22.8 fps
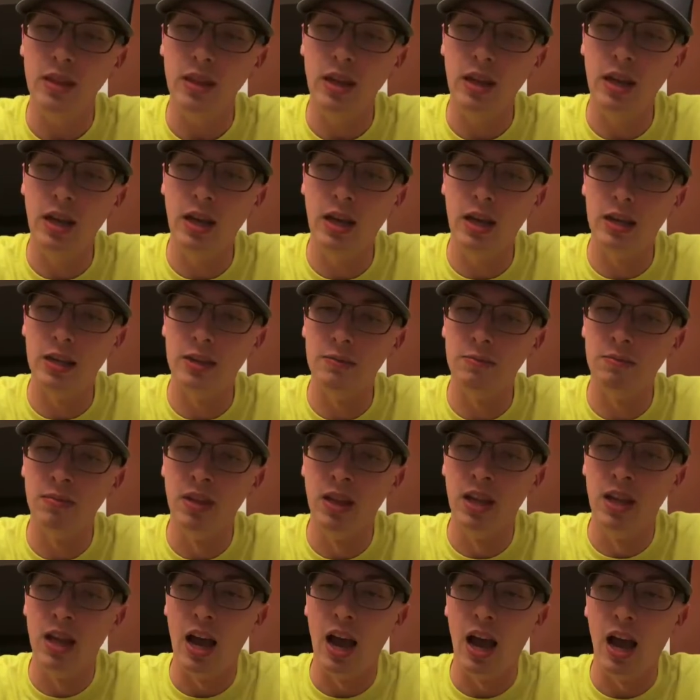
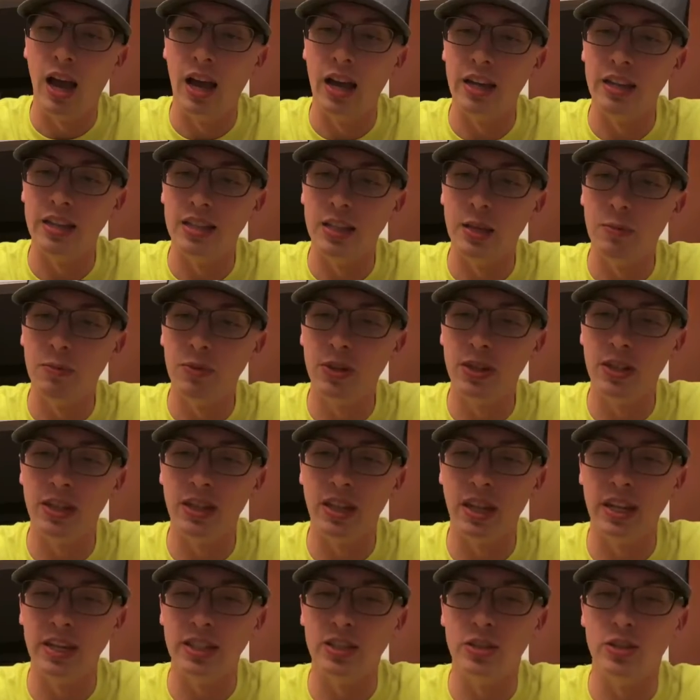I typically
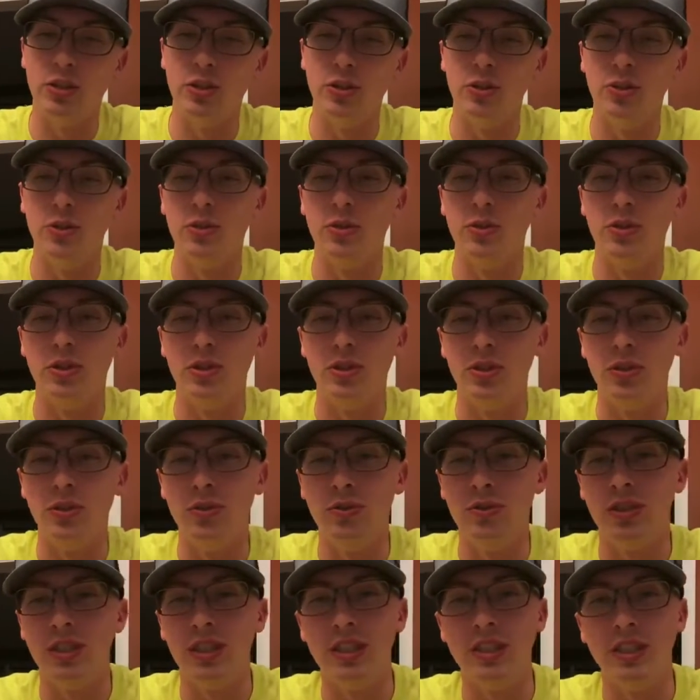like to
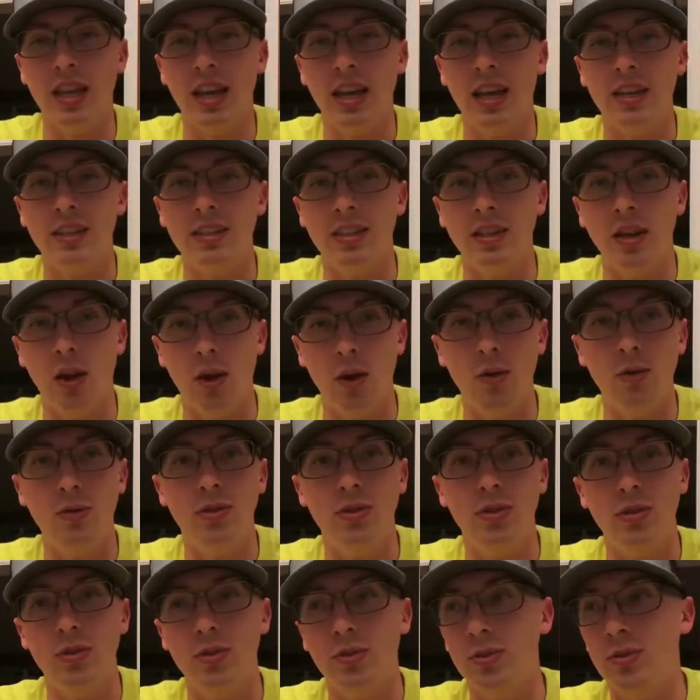use this as an
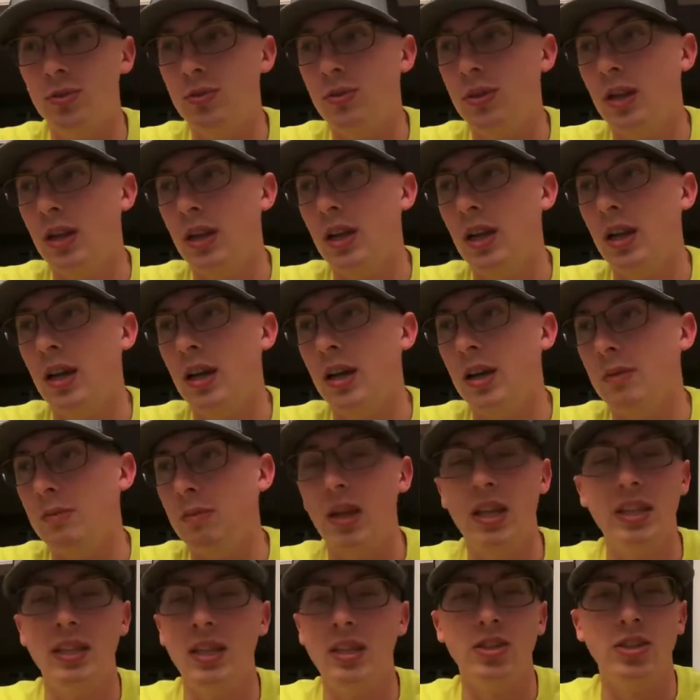0-2,
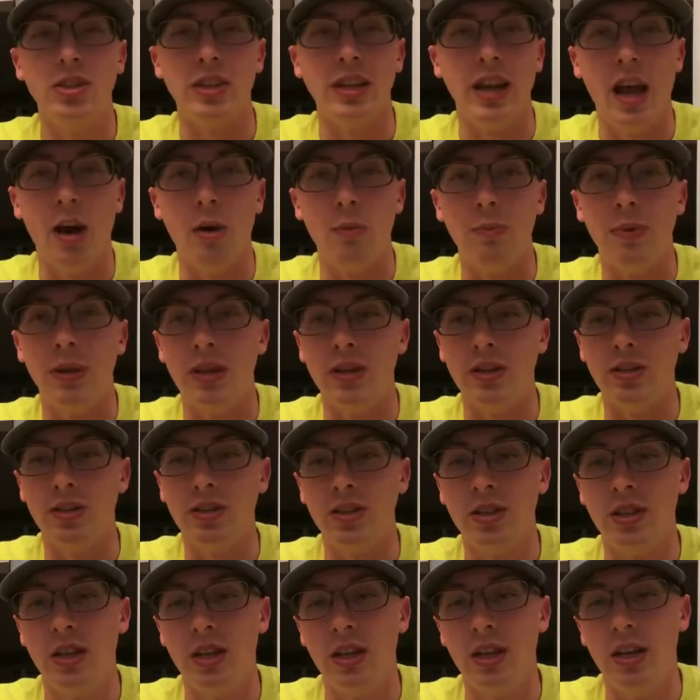essentially an out pitch.
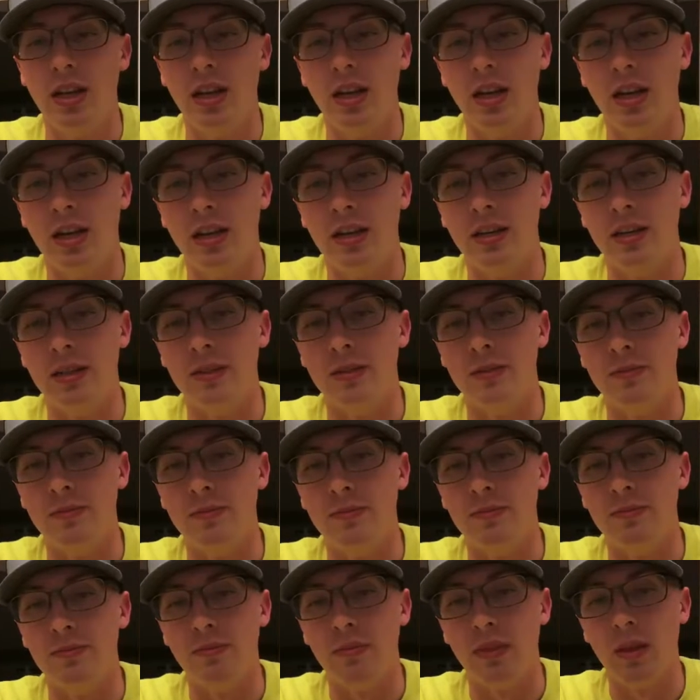
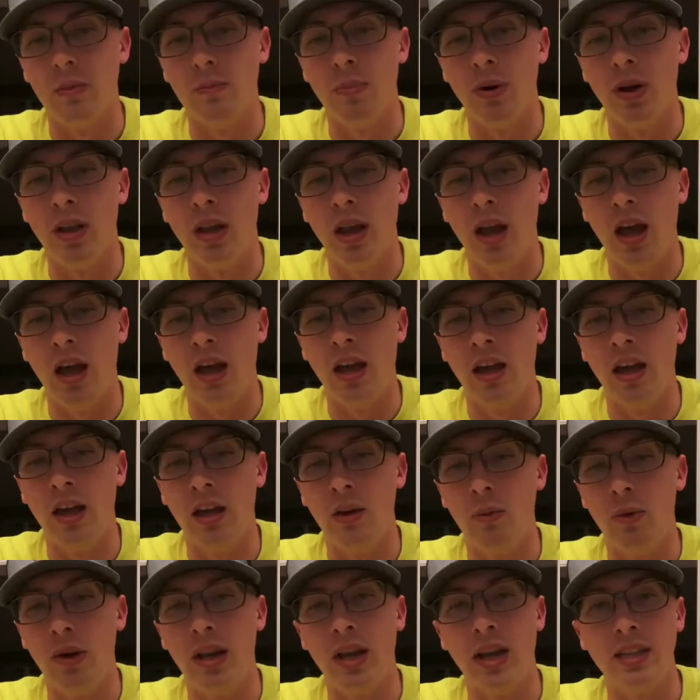But
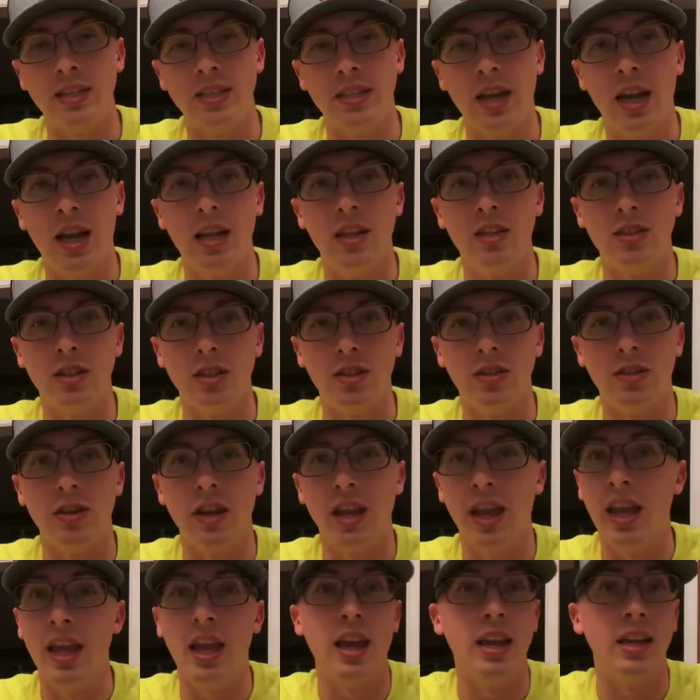when I got to college, I learned,
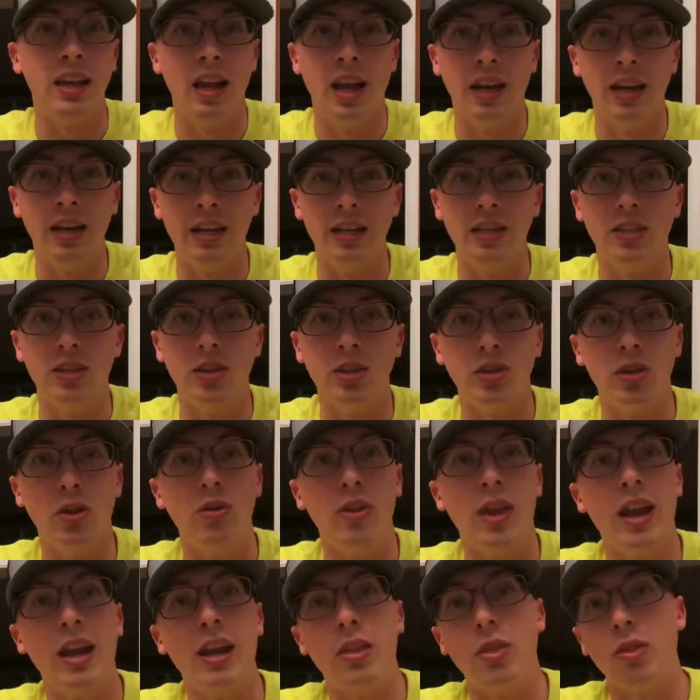hey, I need to show that
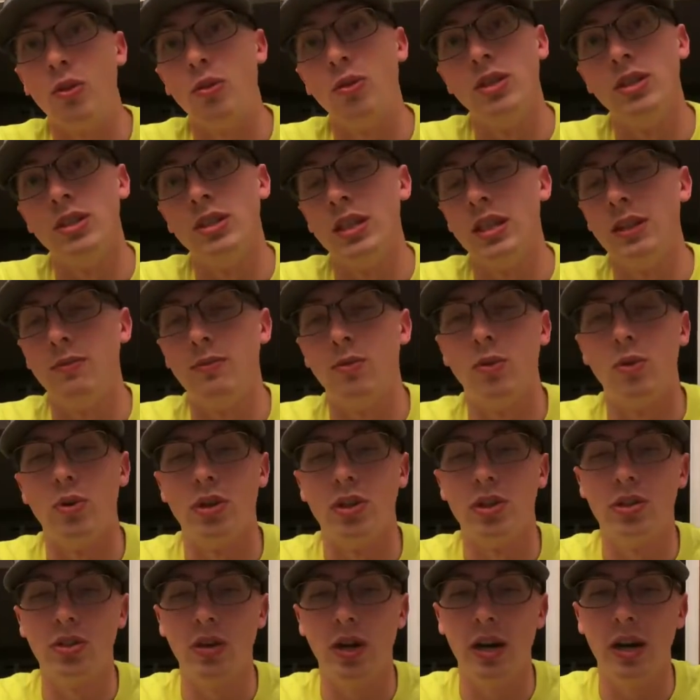I could throw this thing for a
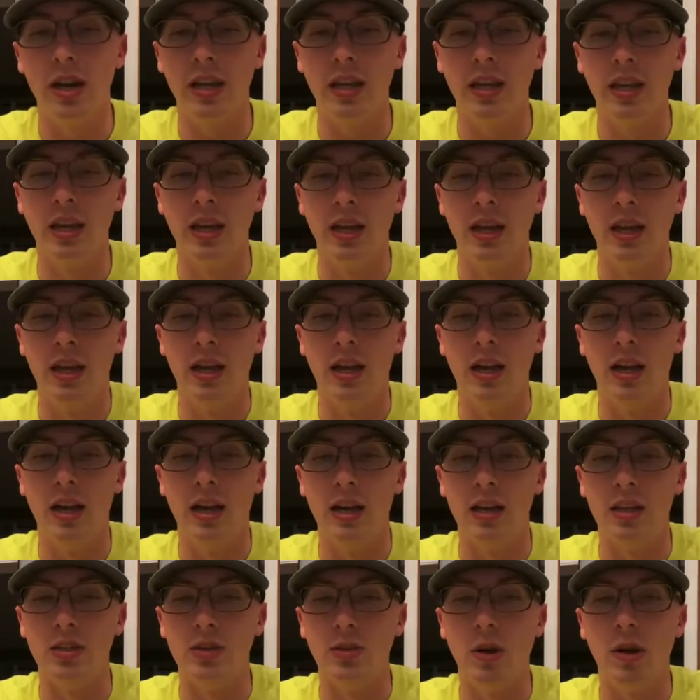strike.
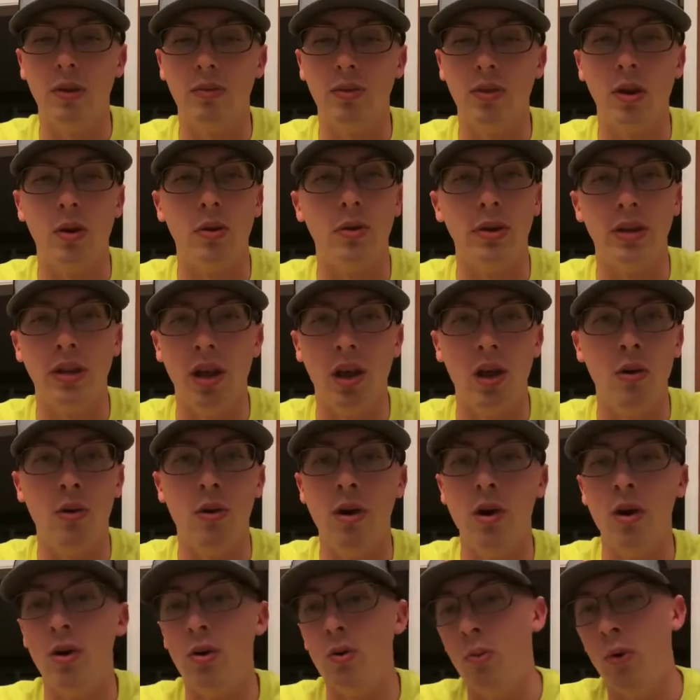So I would throw it
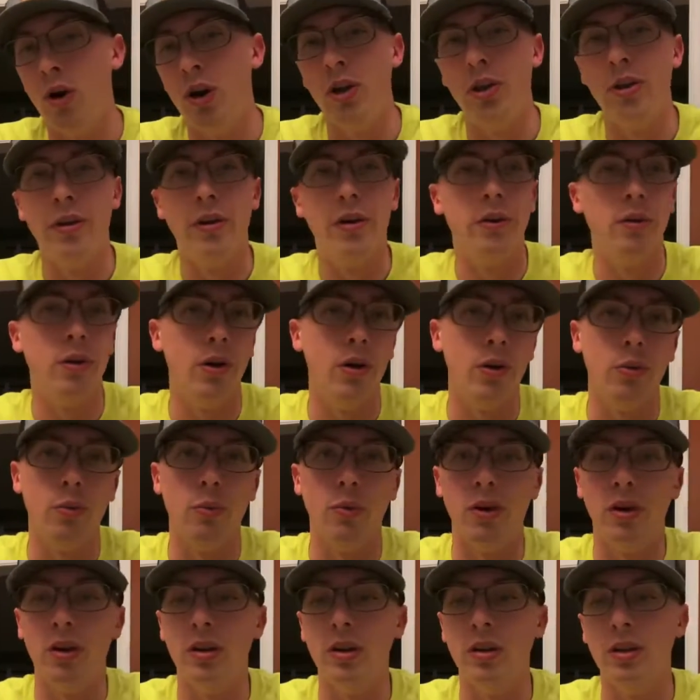0-0,
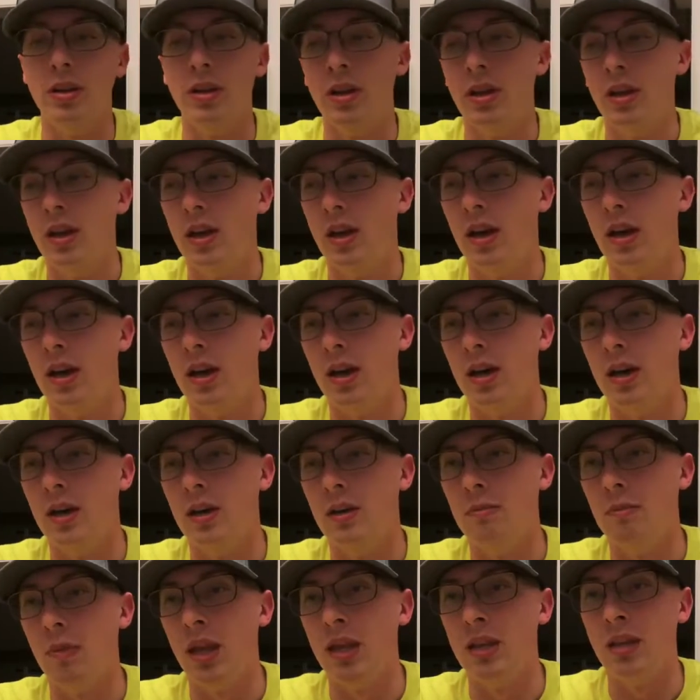1-0,
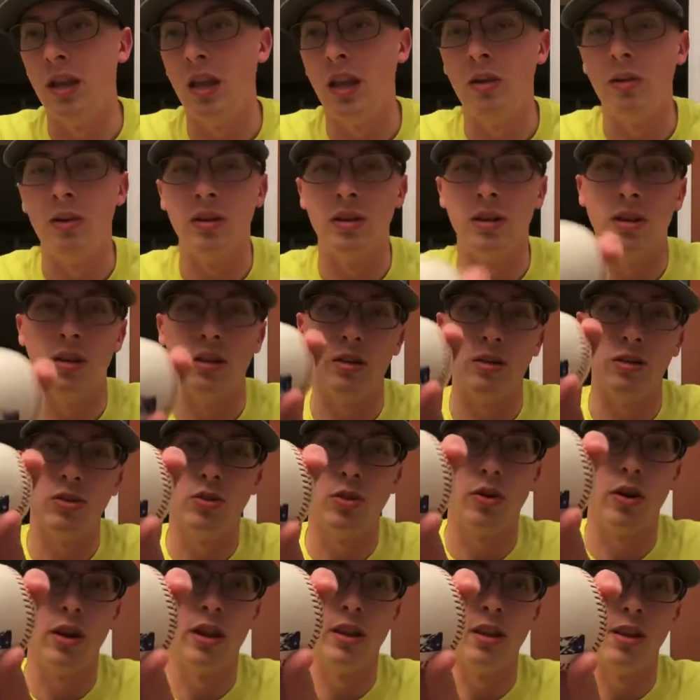0-1, and
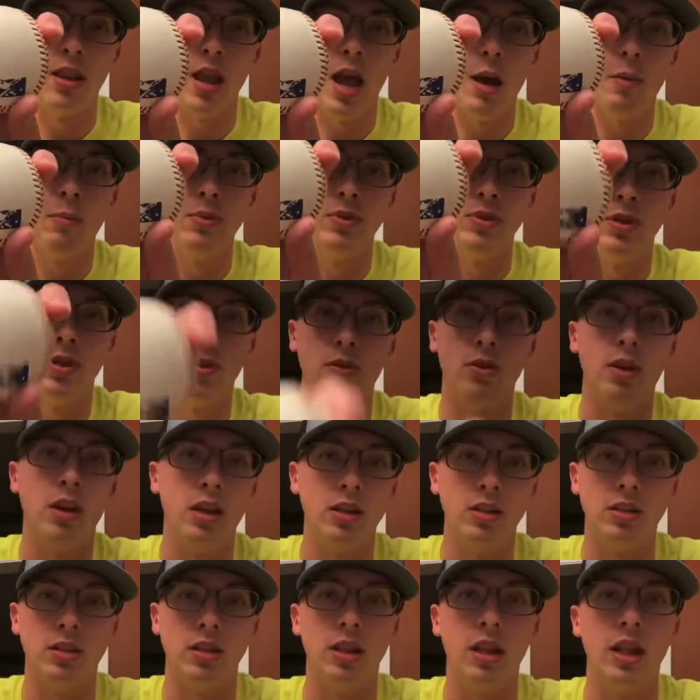sort of at the top of the zone and
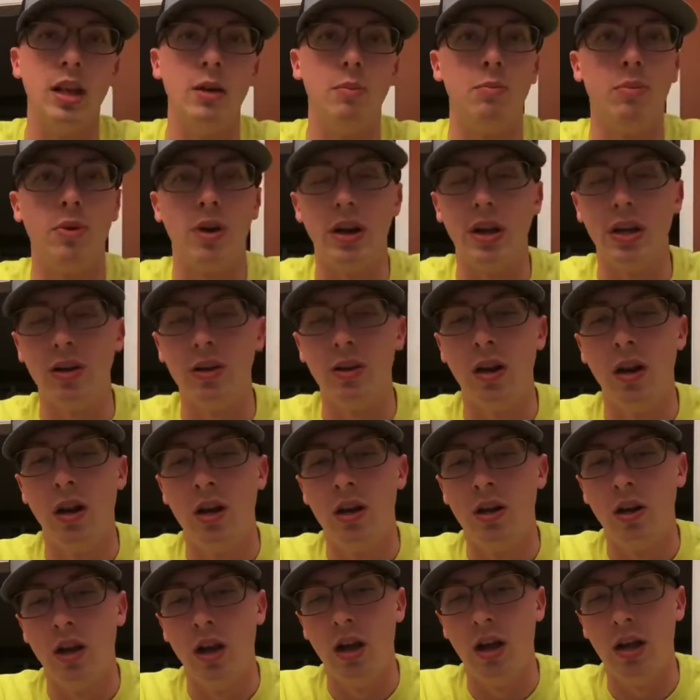just let it break
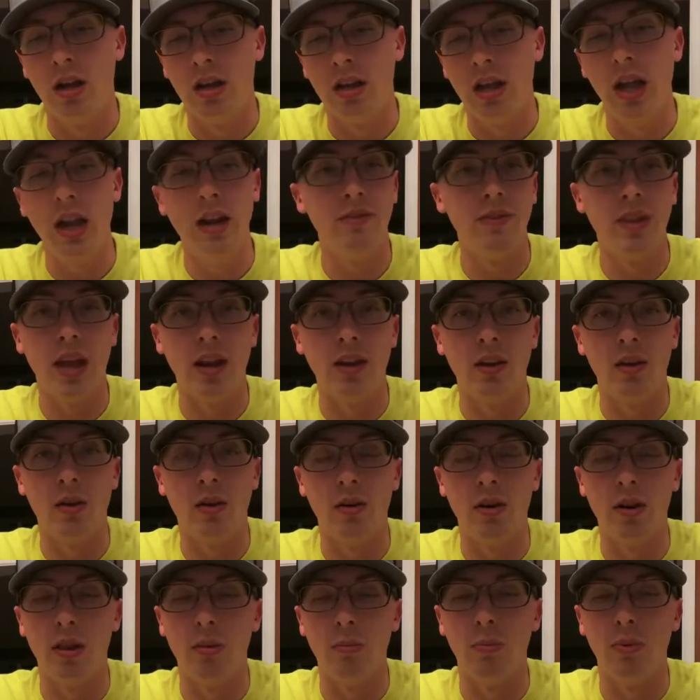kind of down the heart
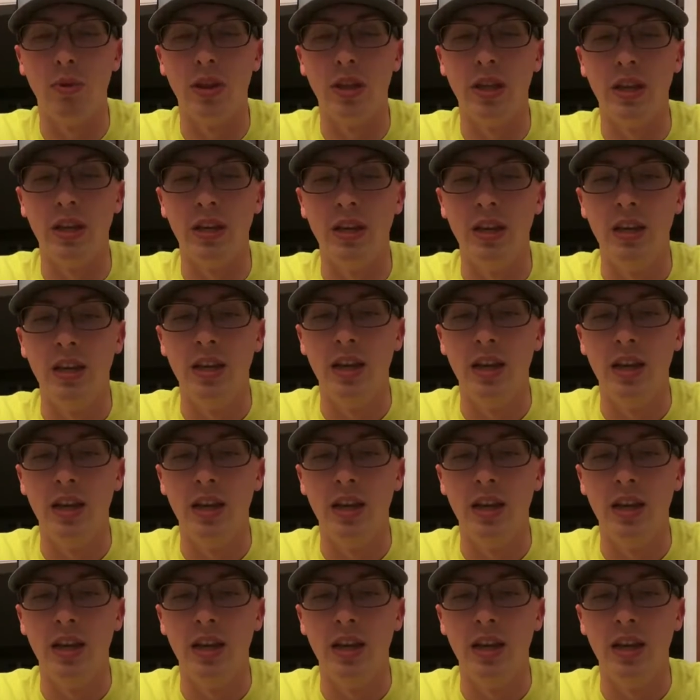of the plate.